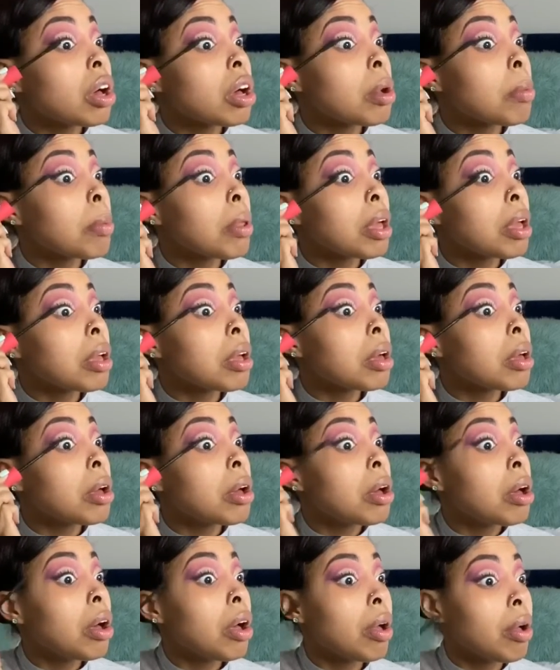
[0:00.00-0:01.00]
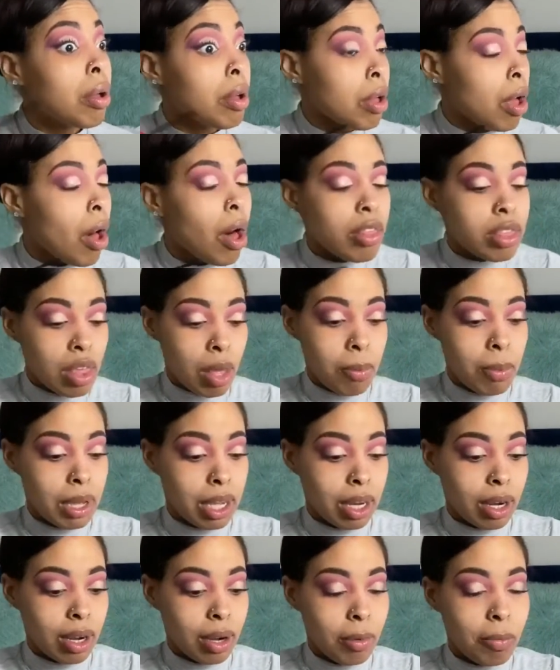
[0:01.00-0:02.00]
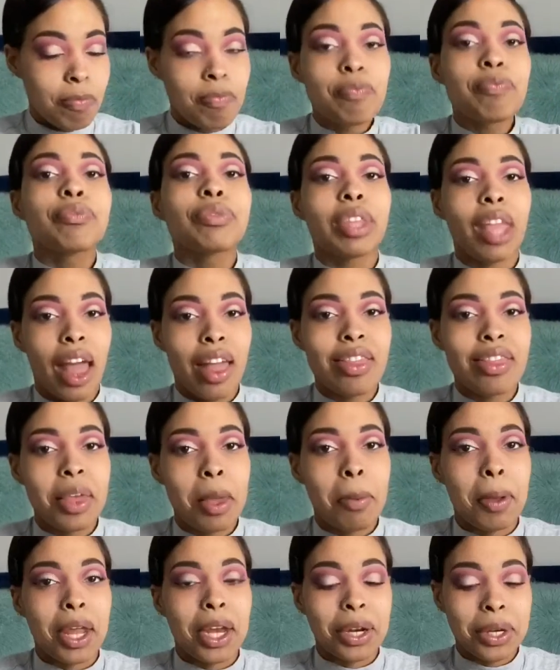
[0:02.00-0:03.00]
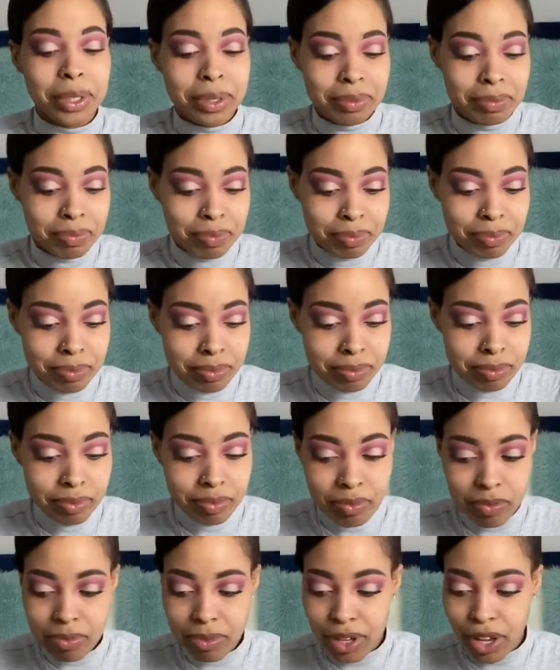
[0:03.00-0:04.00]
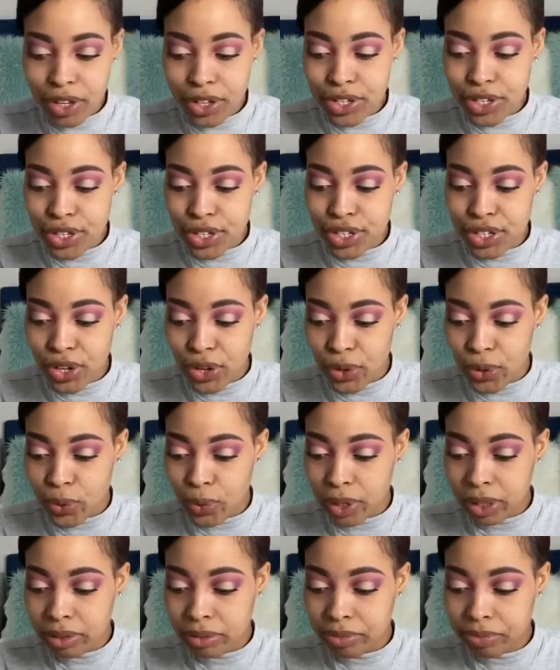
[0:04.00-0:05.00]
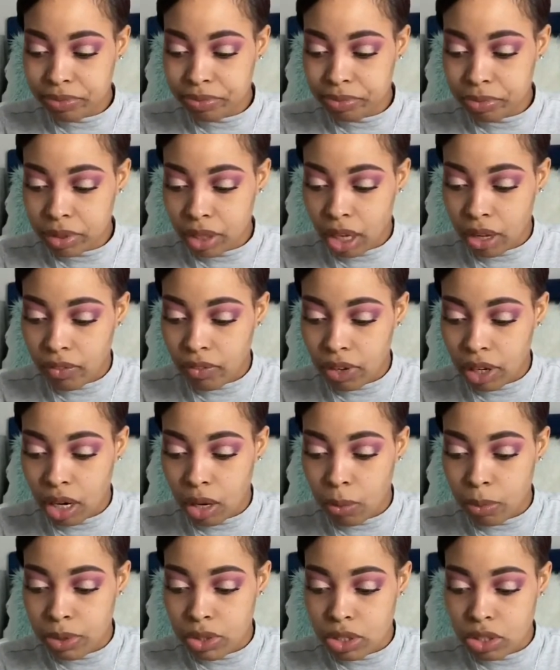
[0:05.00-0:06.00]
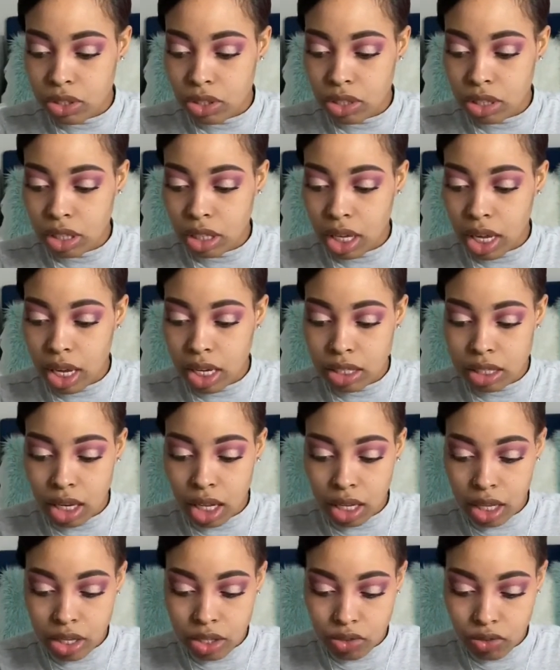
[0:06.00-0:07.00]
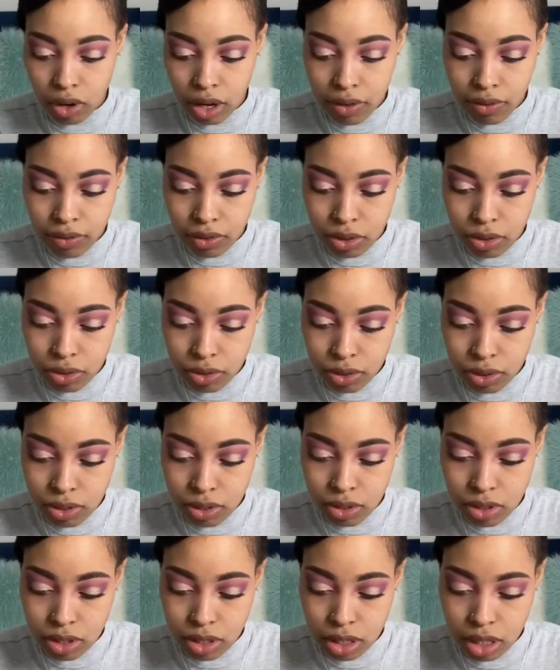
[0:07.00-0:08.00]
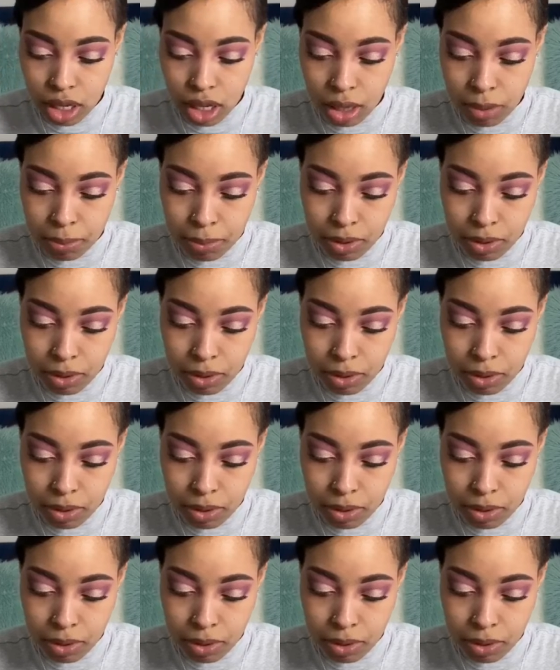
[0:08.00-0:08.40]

I'm like, the bigger, the better. So, I forgot which lash I like dry first. Snap.